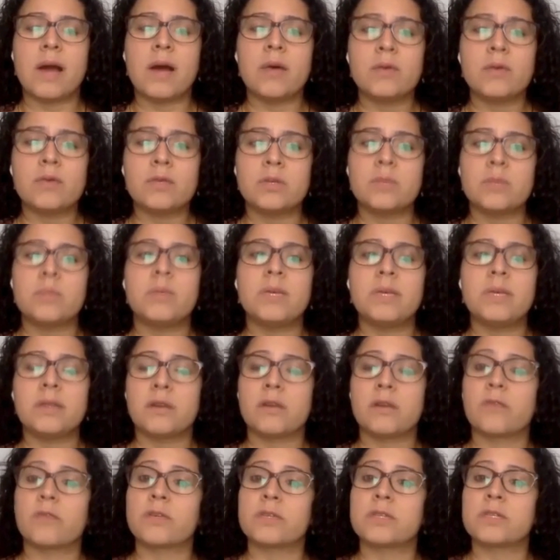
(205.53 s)
how to be
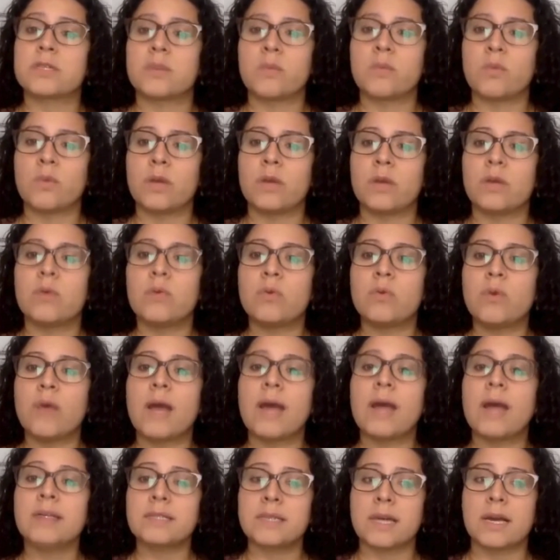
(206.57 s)
there for someone
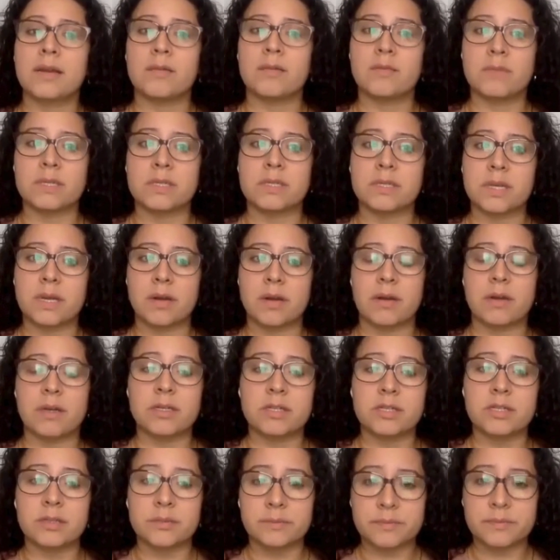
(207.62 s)
who has had a
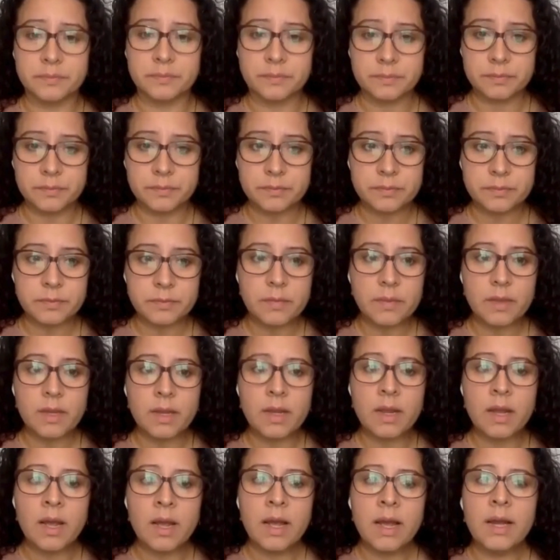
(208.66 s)
miscarriage.
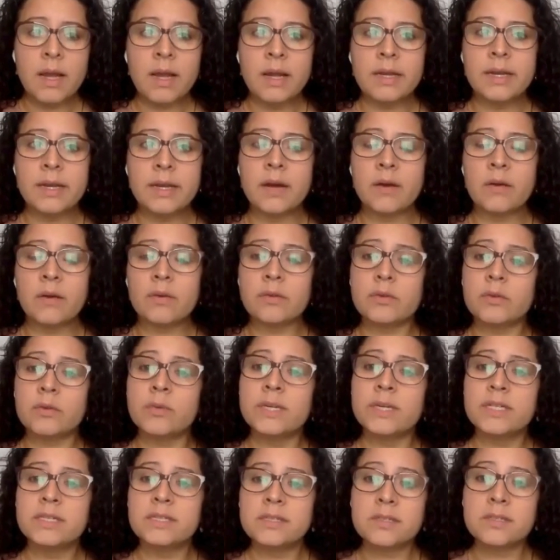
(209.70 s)
Now,
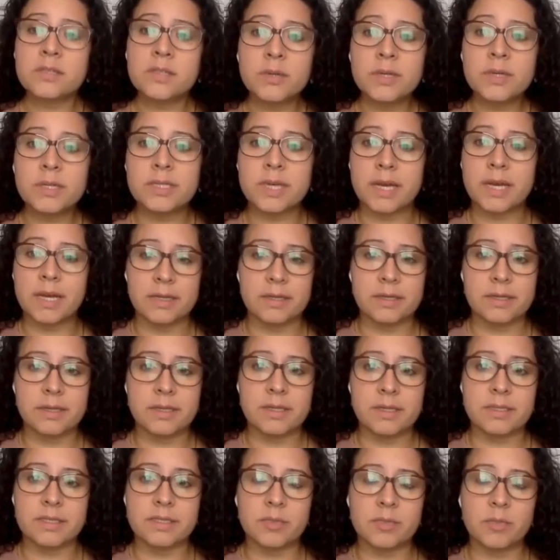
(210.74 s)
the reasons to
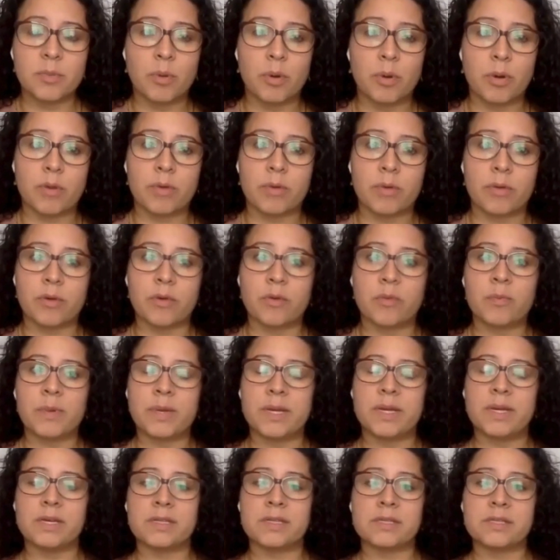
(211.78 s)
attend this support group
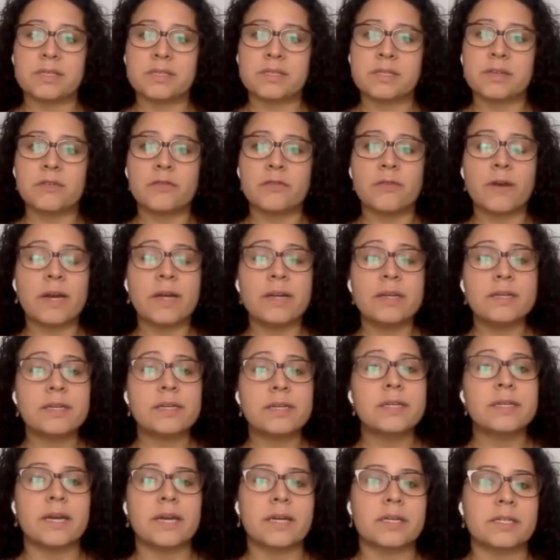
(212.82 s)
is to
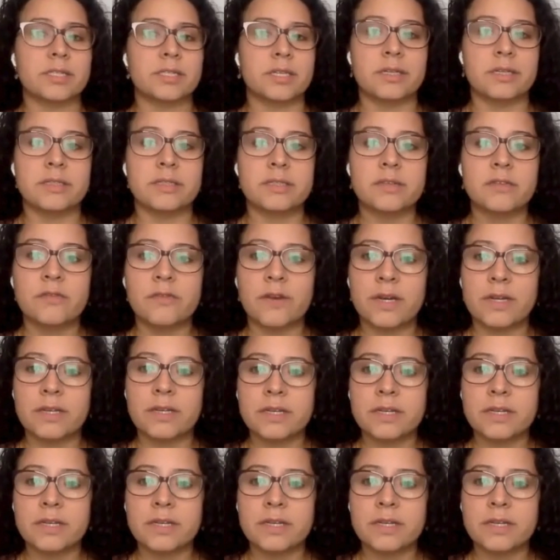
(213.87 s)
find connection